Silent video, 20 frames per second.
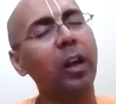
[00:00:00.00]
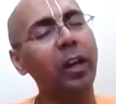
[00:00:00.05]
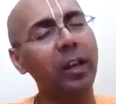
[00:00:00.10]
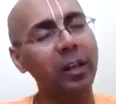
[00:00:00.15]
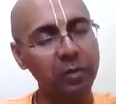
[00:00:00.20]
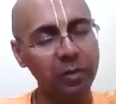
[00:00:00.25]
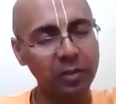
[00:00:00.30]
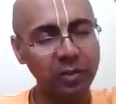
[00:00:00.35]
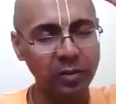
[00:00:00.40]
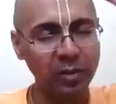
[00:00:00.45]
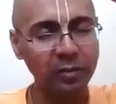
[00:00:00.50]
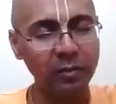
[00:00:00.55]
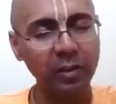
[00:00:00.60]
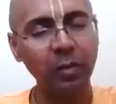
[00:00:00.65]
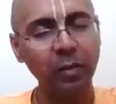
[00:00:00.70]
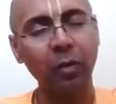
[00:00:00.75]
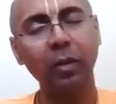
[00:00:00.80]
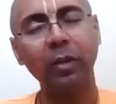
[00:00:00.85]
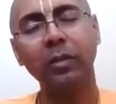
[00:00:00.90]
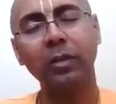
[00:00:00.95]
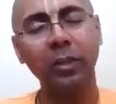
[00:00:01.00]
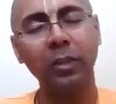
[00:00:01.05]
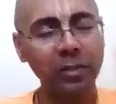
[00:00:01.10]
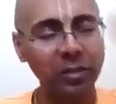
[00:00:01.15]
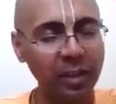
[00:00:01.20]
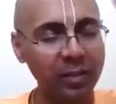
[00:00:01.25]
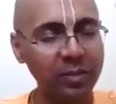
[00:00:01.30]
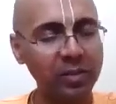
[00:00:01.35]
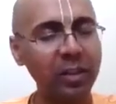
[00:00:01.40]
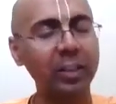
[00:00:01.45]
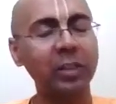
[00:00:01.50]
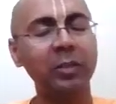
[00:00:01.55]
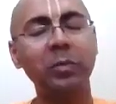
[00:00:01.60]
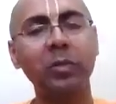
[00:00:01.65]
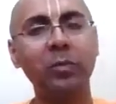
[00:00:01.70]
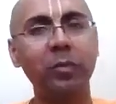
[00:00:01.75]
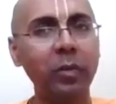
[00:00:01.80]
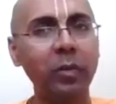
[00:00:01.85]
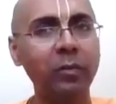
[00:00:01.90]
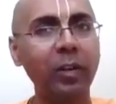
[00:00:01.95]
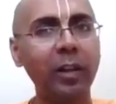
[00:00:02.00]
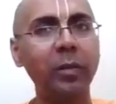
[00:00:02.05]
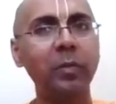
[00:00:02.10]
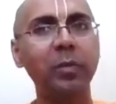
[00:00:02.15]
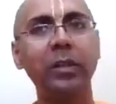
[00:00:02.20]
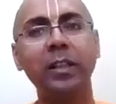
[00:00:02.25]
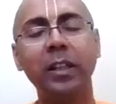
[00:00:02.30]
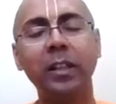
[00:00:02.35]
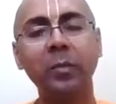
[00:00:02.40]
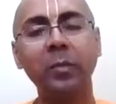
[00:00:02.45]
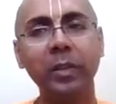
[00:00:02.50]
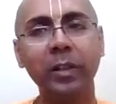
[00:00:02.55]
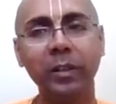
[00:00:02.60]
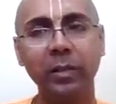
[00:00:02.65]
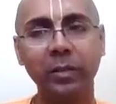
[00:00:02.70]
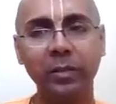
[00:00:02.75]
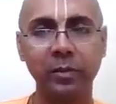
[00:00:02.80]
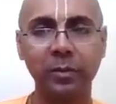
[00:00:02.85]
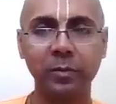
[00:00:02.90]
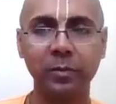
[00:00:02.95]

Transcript: And you are giving all the chastisement for 5 or 10 minutes.